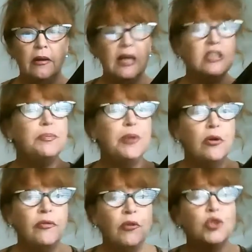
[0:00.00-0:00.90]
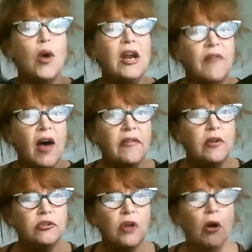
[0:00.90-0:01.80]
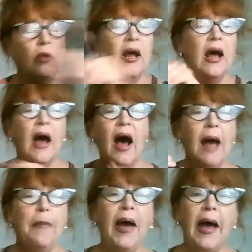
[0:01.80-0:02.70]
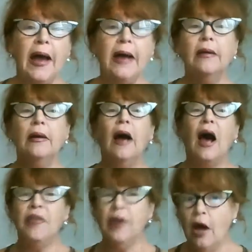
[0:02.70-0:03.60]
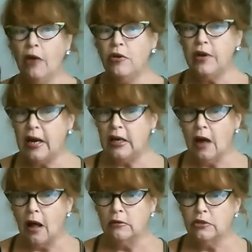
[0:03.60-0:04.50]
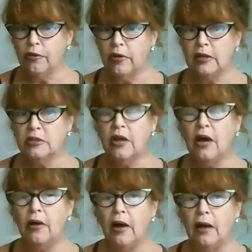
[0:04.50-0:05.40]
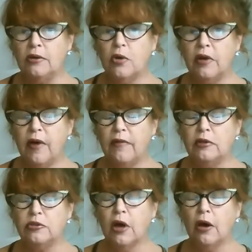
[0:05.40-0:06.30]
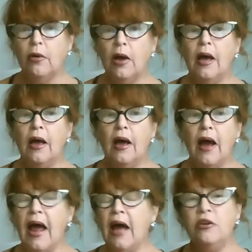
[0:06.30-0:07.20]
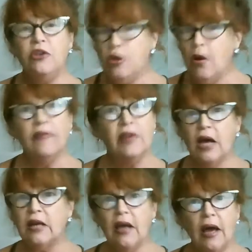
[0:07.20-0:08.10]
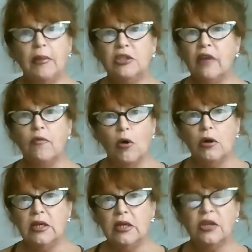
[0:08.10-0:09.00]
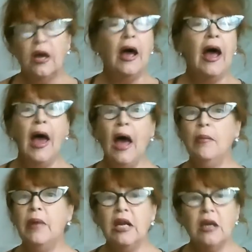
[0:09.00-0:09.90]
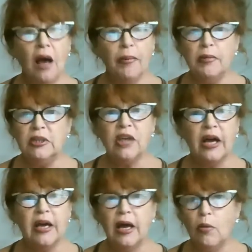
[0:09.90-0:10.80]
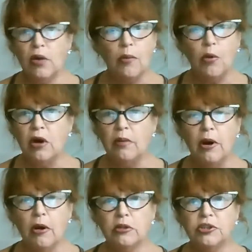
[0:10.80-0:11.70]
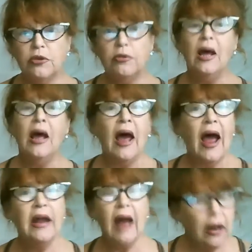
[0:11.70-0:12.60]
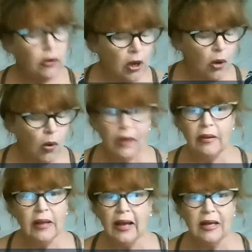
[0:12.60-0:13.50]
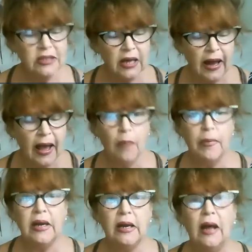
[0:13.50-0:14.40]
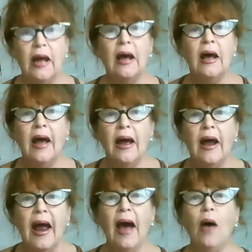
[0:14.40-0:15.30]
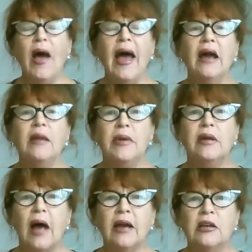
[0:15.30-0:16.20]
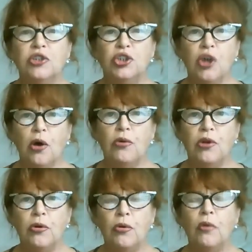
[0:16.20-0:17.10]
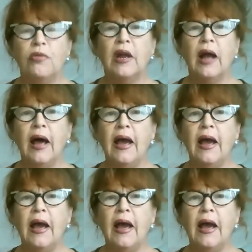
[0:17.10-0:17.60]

It's beautiful. 25 years old. I paid, I think, $180 for this 25 years ago. And do you have any idea how much I've worn this? How many compliments I get when I'm wearing a MiracleSuit? And I don't know, like I said, how adamant I can show you that I